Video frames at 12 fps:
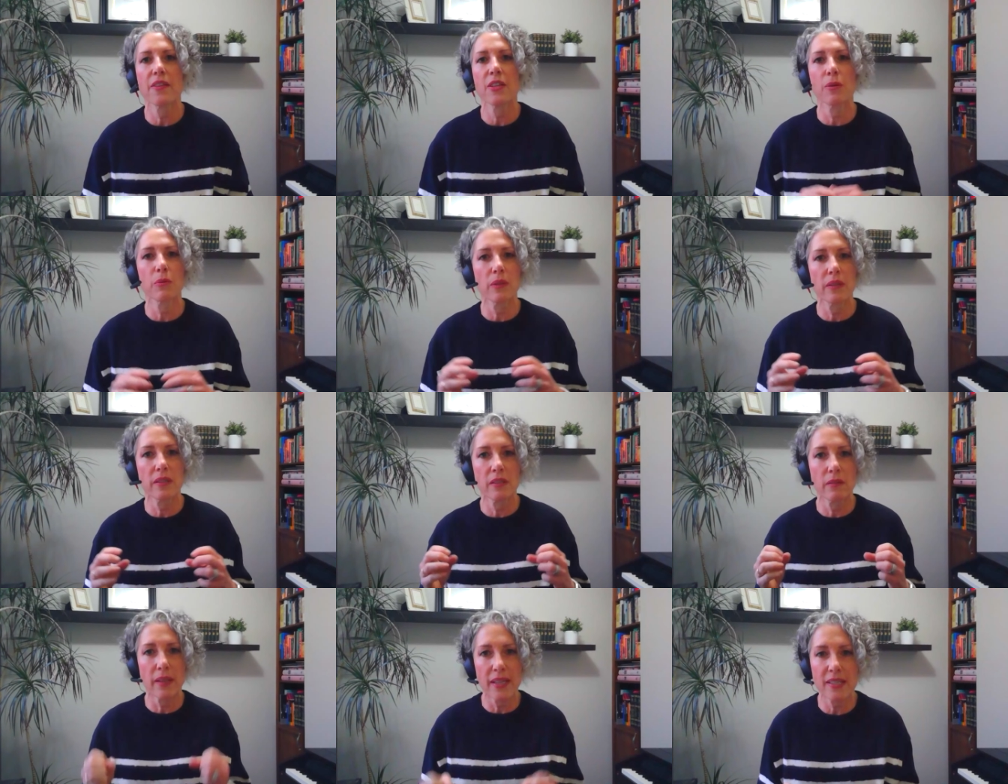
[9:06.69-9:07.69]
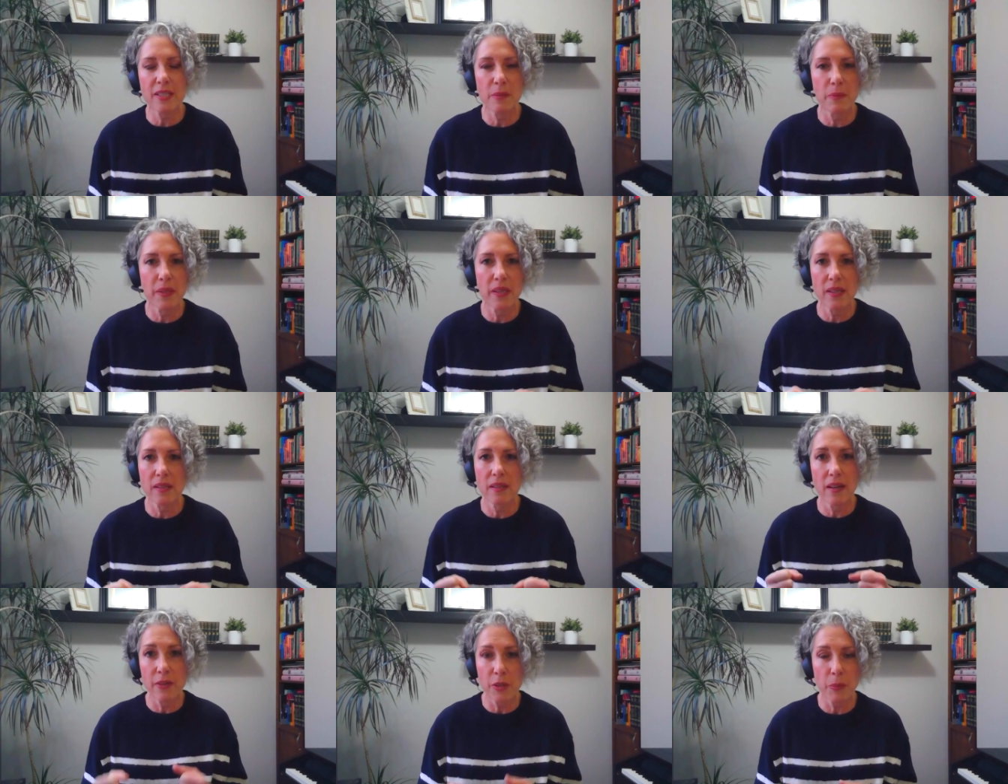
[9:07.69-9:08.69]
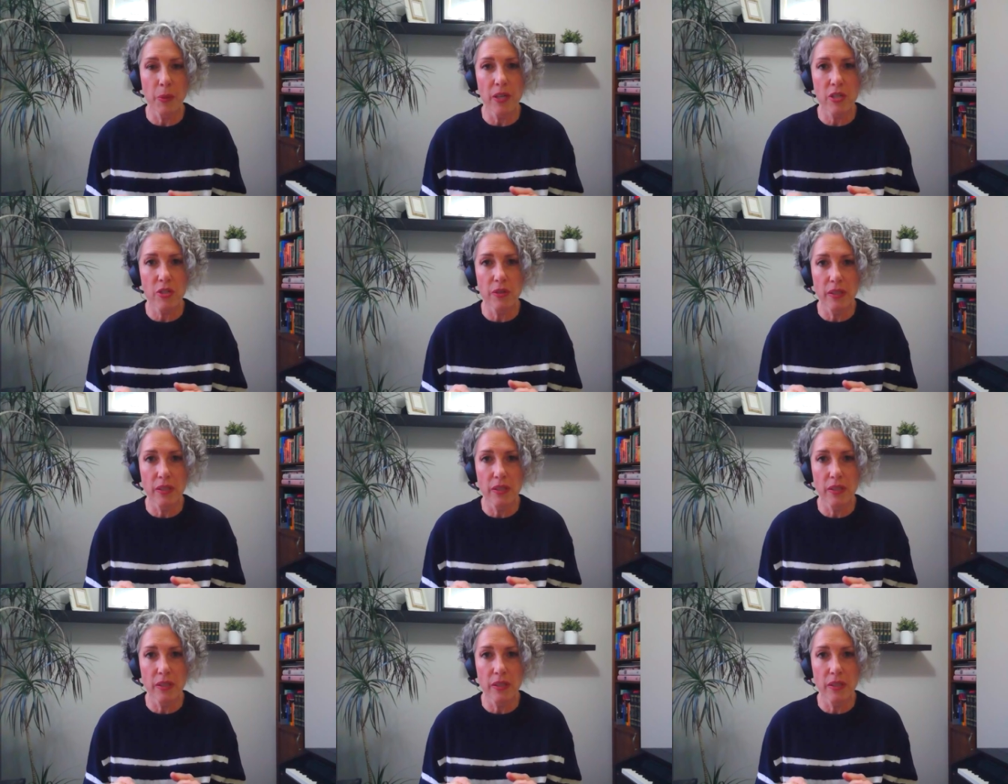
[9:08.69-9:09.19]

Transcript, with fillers: you like to be under pressure